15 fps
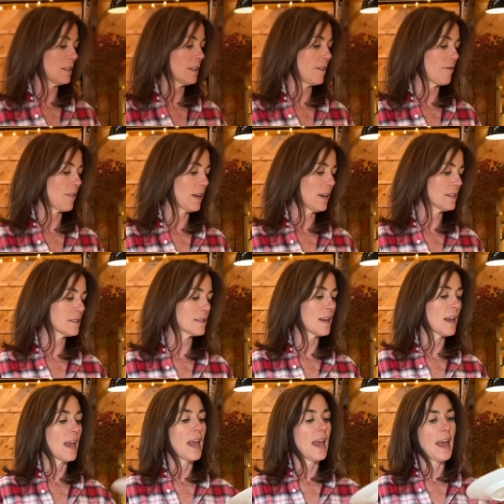love this.
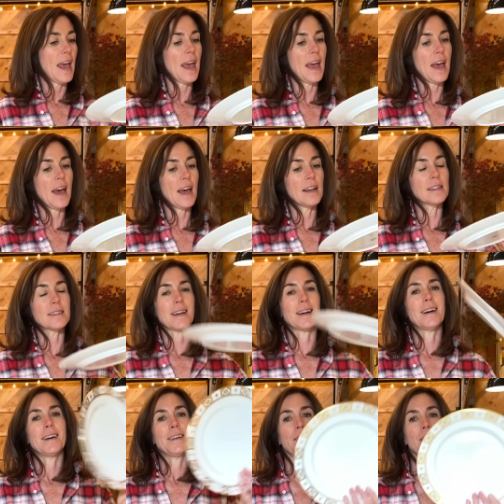And
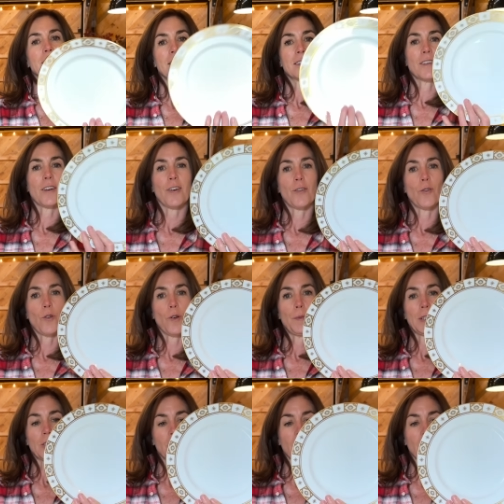uh, this is our normal